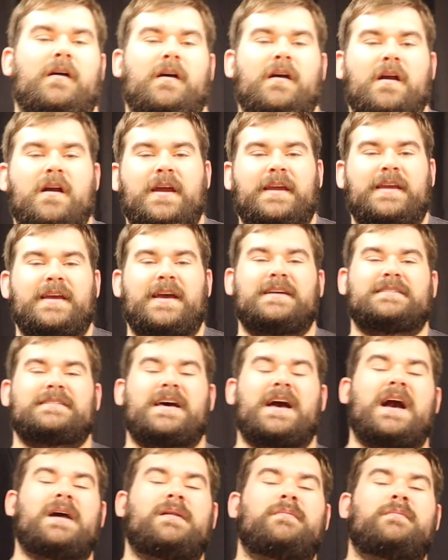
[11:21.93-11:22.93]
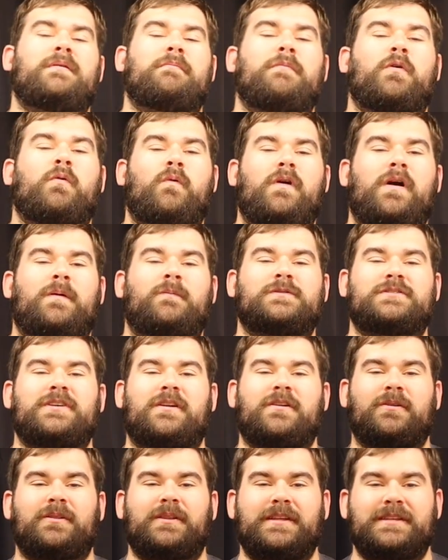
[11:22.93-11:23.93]
All right, guys, item number one was
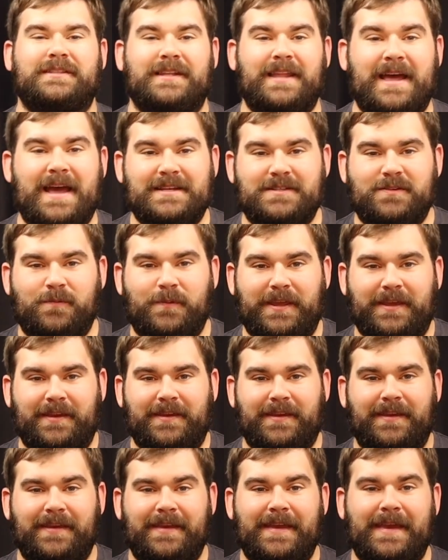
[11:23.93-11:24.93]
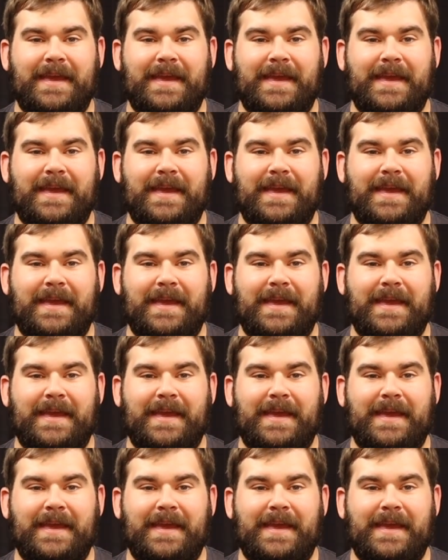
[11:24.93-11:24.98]
on our list last week,